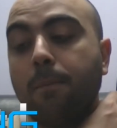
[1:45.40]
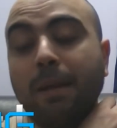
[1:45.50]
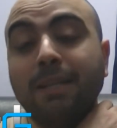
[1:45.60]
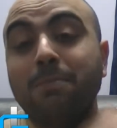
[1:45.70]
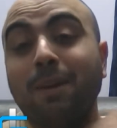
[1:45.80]

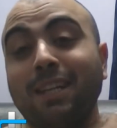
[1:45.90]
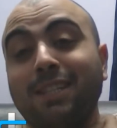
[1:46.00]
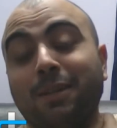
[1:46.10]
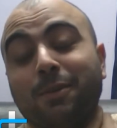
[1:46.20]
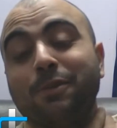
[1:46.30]
Best mic
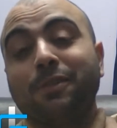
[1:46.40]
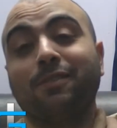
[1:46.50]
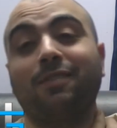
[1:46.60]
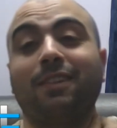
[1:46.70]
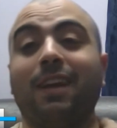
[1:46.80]
skills.
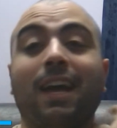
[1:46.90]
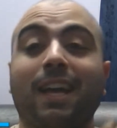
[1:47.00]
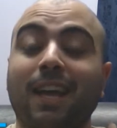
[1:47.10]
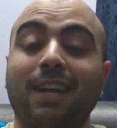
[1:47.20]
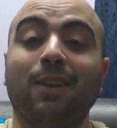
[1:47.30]

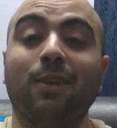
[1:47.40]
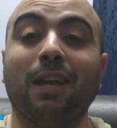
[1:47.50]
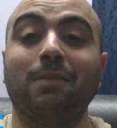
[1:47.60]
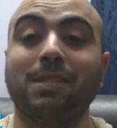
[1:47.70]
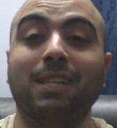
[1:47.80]
Again,
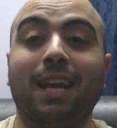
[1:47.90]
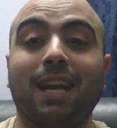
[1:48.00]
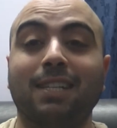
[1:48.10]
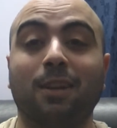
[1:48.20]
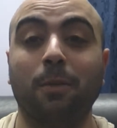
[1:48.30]
unanimously, it
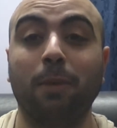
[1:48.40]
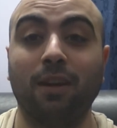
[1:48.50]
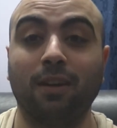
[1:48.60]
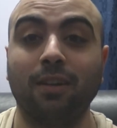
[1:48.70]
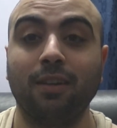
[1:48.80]
has to go to
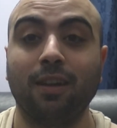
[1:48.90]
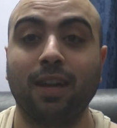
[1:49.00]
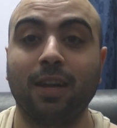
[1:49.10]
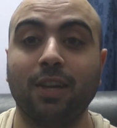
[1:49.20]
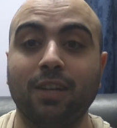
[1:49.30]
Punk,
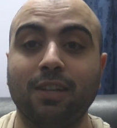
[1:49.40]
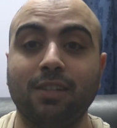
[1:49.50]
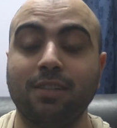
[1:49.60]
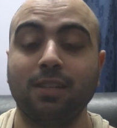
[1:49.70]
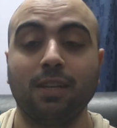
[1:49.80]

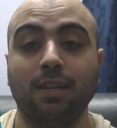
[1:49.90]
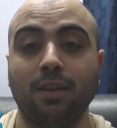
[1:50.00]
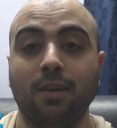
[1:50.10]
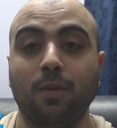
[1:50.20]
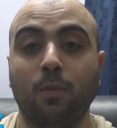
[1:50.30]
because
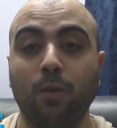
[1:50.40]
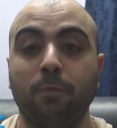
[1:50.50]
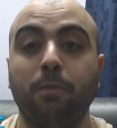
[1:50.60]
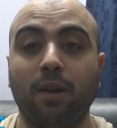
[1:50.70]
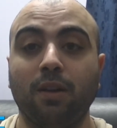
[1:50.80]

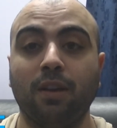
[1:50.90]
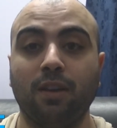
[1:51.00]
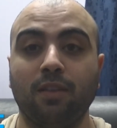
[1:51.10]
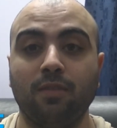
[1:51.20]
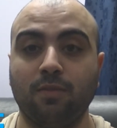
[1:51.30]
with
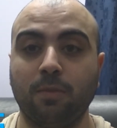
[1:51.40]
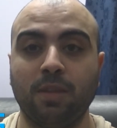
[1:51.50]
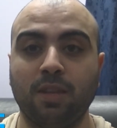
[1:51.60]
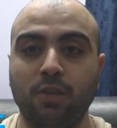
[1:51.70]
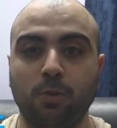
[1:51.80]
Punk, from
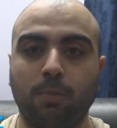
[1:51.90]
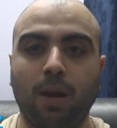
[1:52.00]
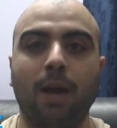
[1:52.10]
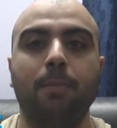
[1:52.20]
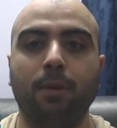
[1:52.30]
the initial
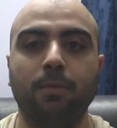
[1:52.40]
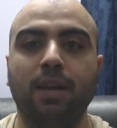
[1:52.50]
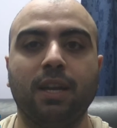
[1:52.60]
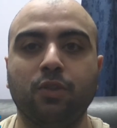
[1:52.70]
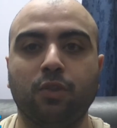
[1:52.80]
pipe bomb
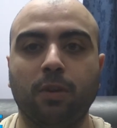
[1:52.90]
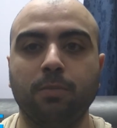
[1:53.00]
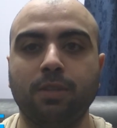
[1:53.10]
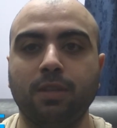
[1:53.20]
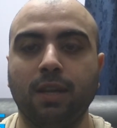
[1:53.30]
that he
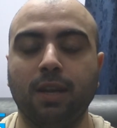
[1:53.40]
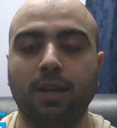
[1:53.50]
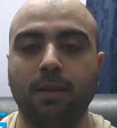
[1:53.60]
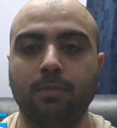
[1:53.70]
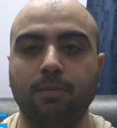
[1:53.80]
dropped,
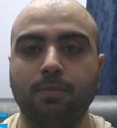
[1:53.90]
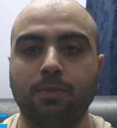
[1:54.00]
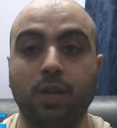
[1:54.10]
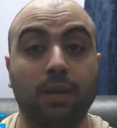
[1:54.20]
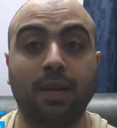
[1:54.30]

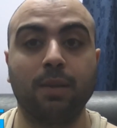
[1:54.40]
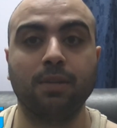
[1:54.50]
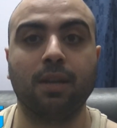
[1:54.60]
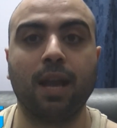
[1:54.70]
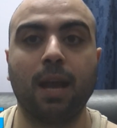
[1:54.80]
showing that he
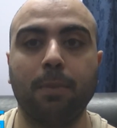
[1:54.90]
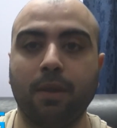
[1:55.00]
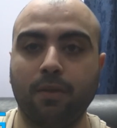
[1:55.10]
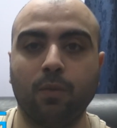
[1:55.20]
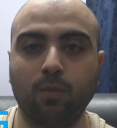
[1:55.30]
was unhappy,
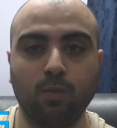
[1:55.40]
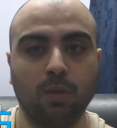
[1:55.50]
if you